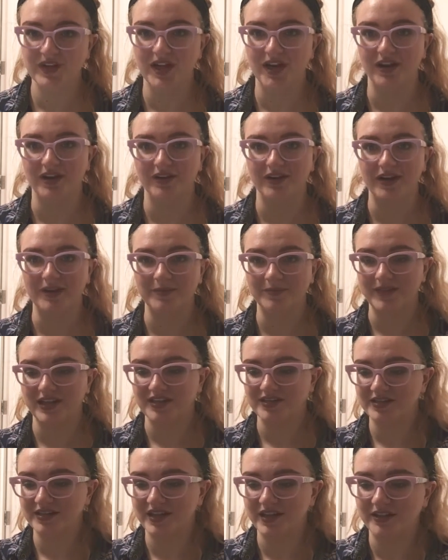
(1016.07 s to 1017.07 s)
Alright,
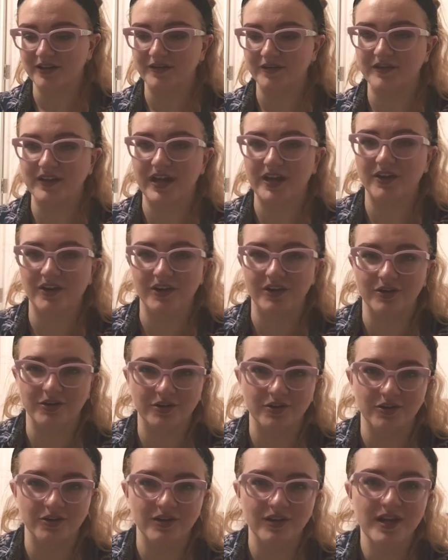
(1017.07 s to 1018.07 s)
that's the end of that
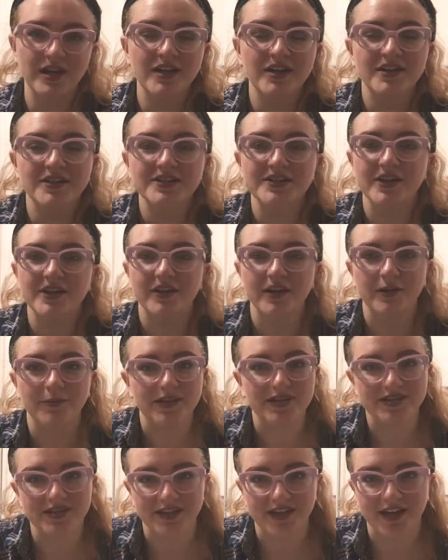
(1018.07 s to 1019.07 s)
article. Sorry
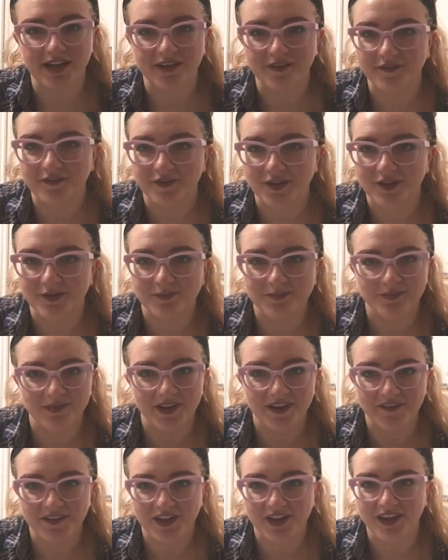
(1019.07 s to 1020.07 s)
once again for
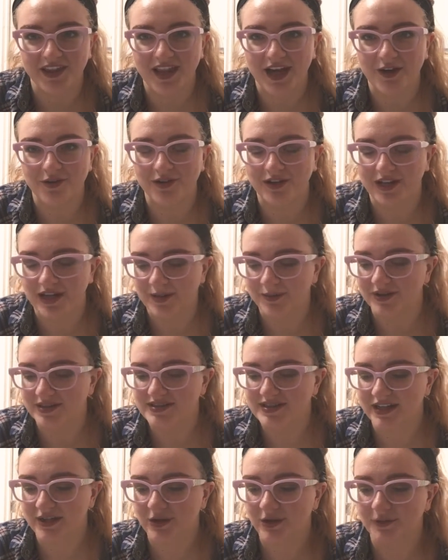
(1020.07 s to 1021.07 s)
my very loud
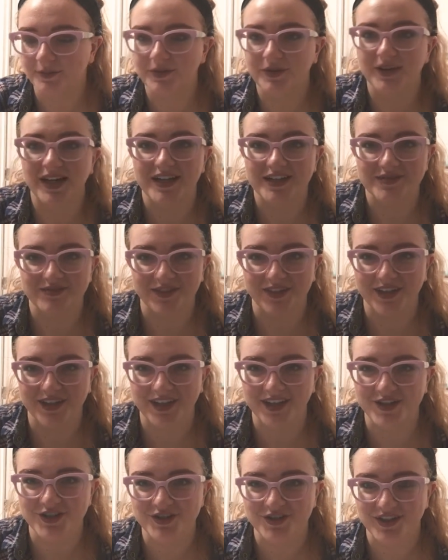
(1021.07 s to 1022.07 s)
neighbors. I hope you guys really
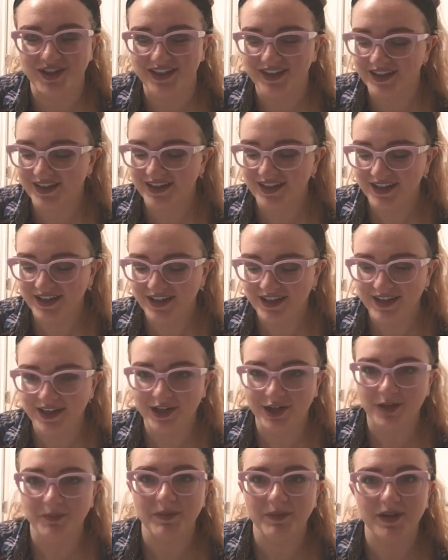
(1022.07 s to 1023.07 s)
enjoyed
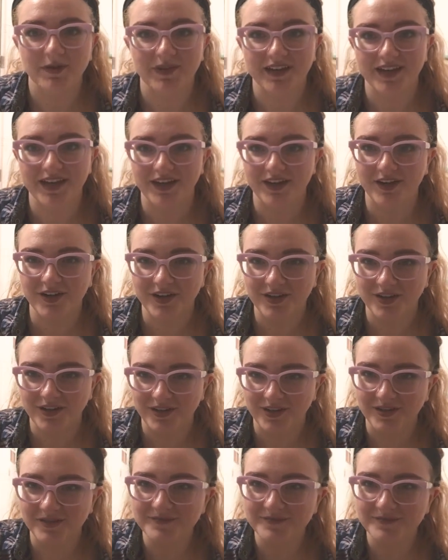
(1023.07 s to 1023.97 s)
hearing me read that article.